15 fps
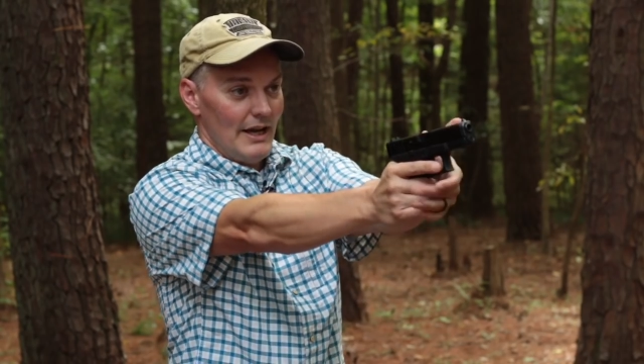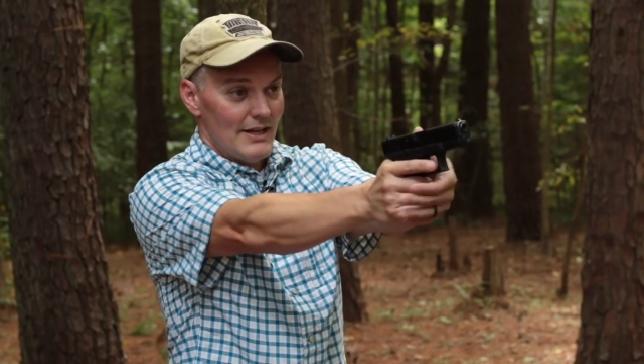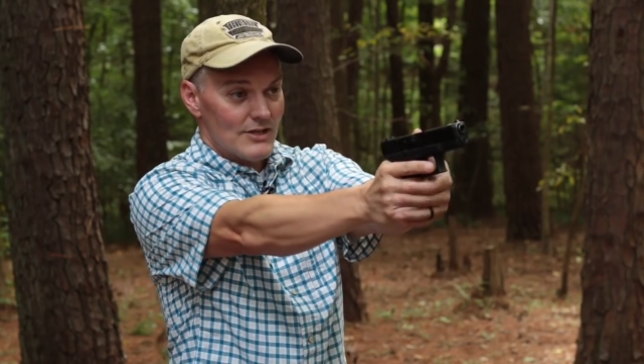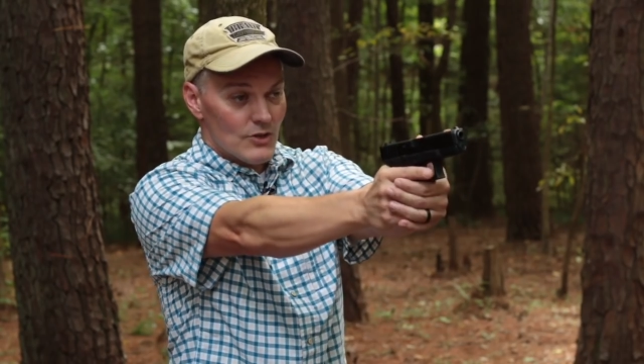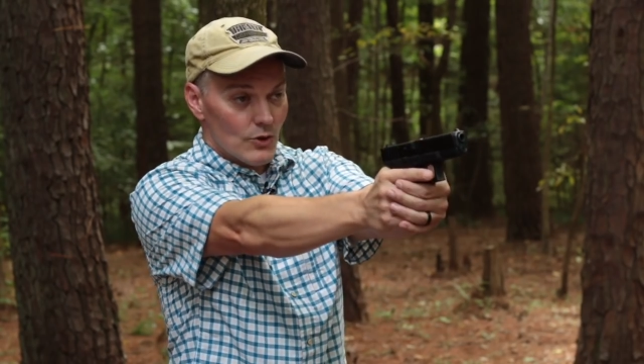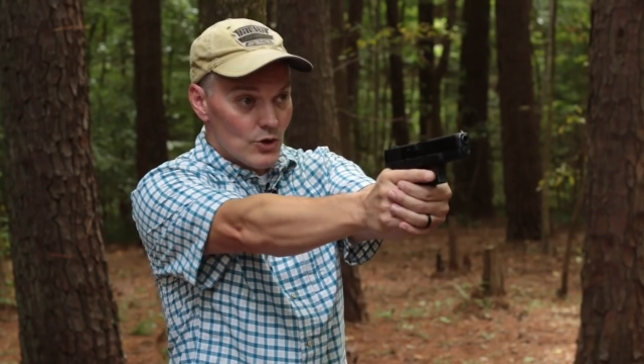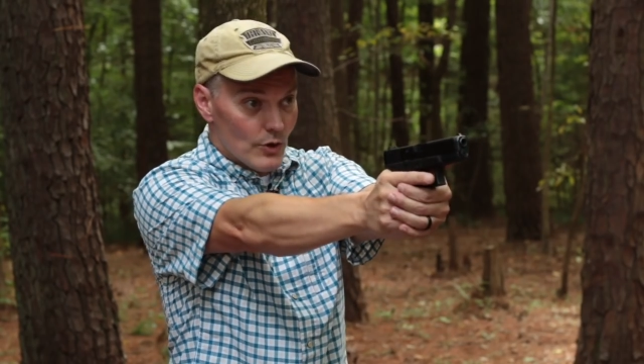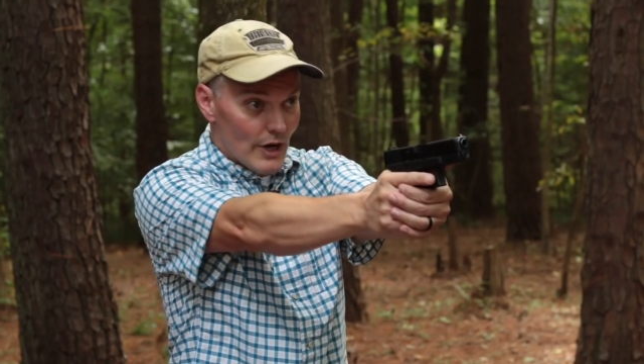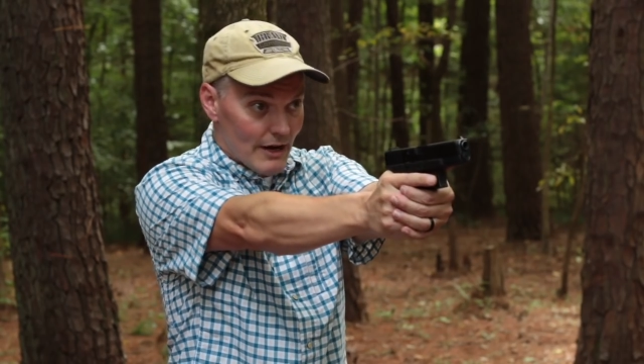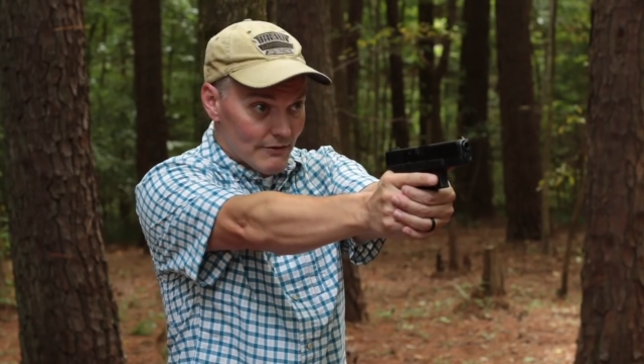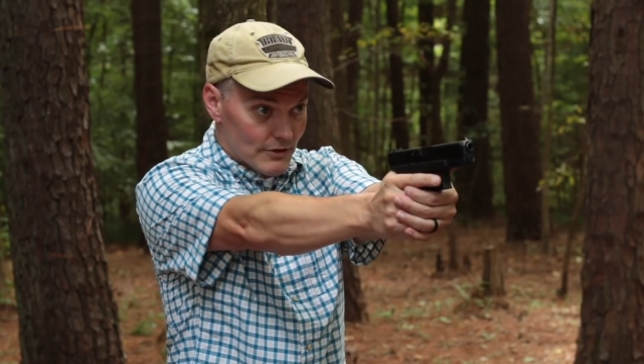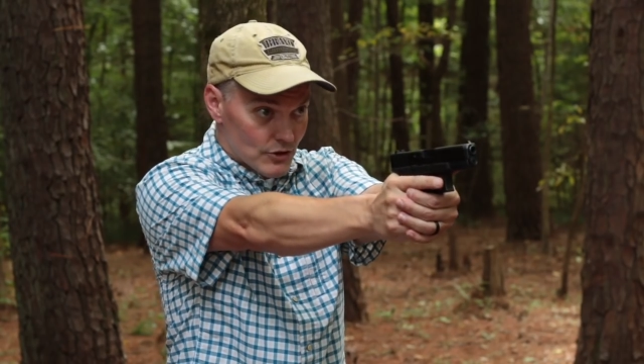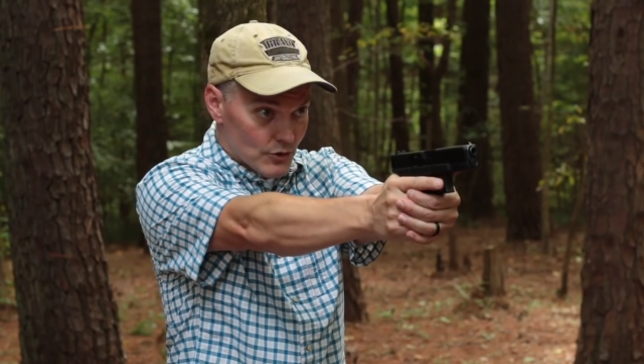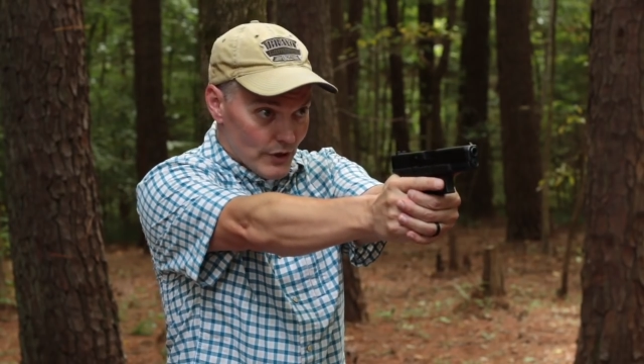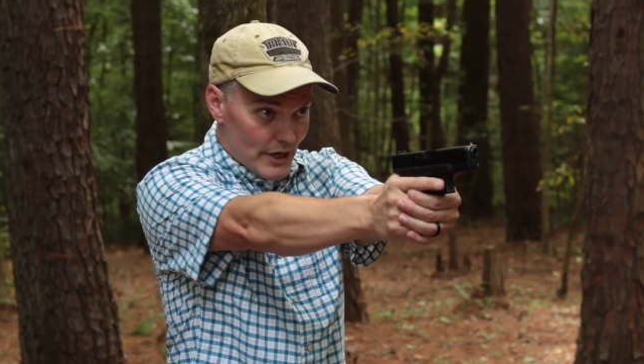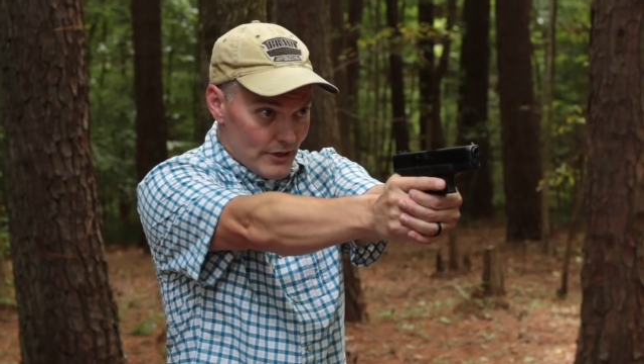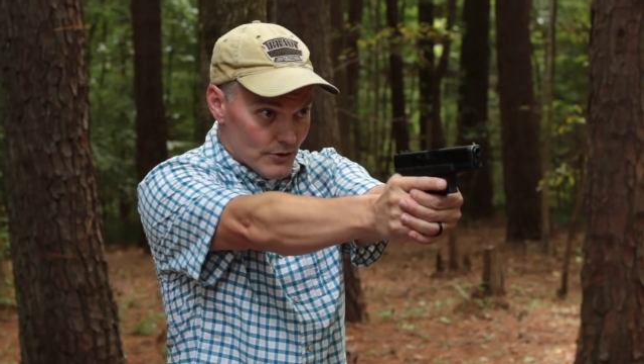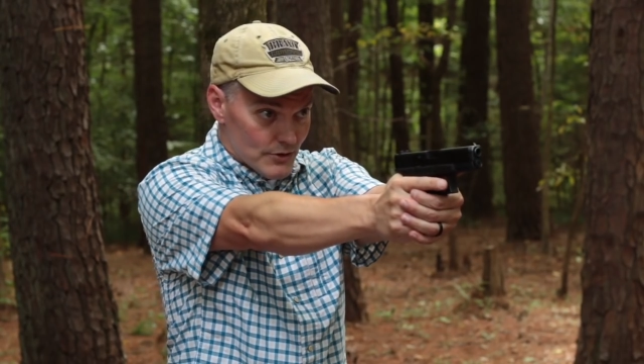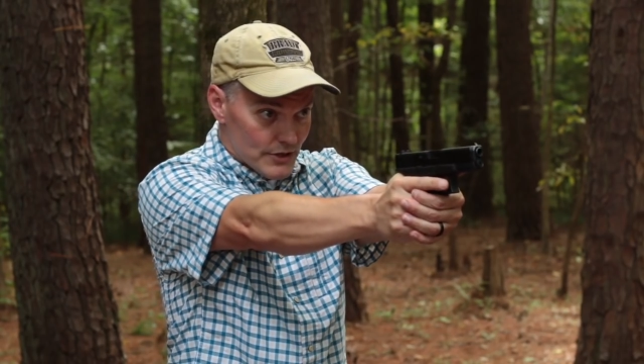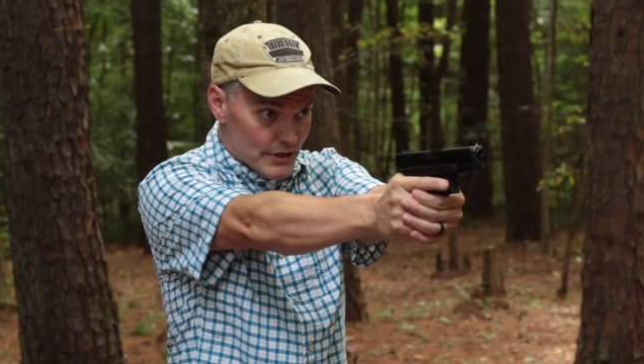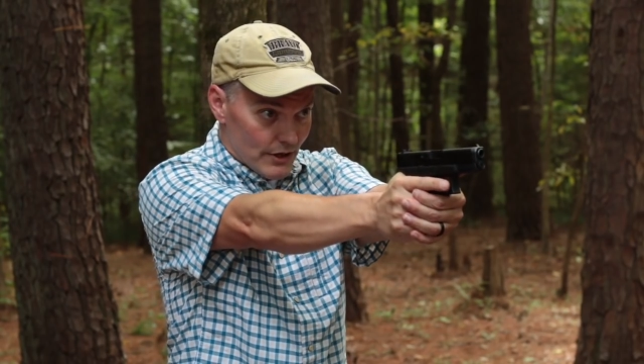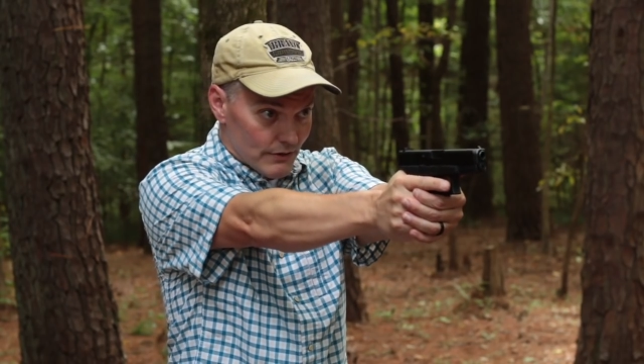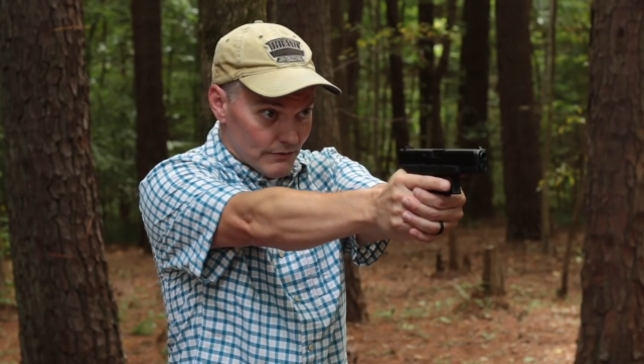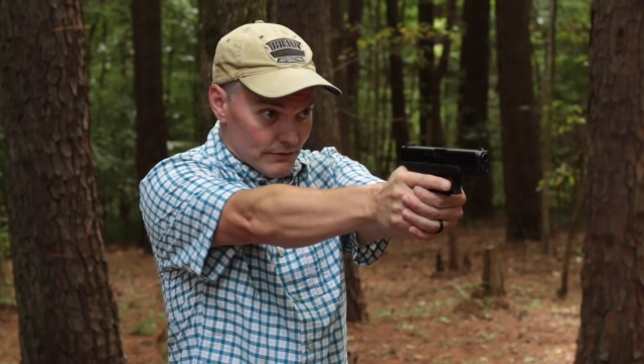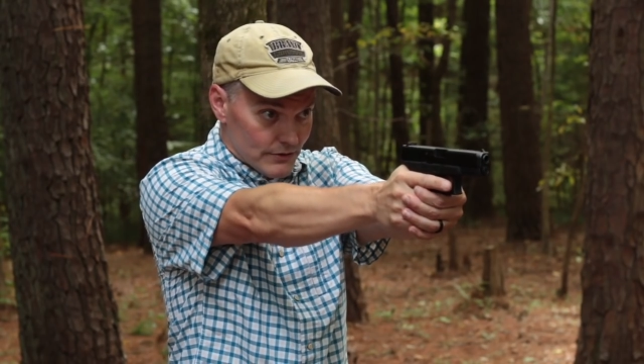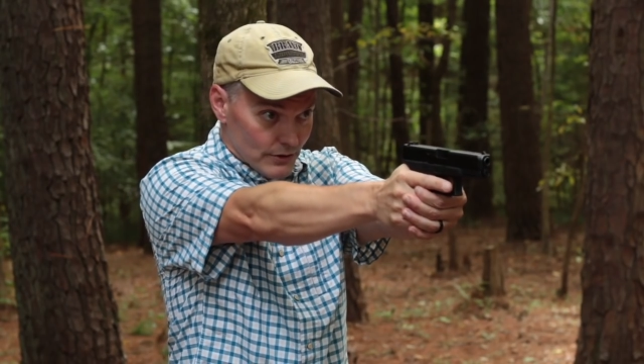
And so you have to train yourself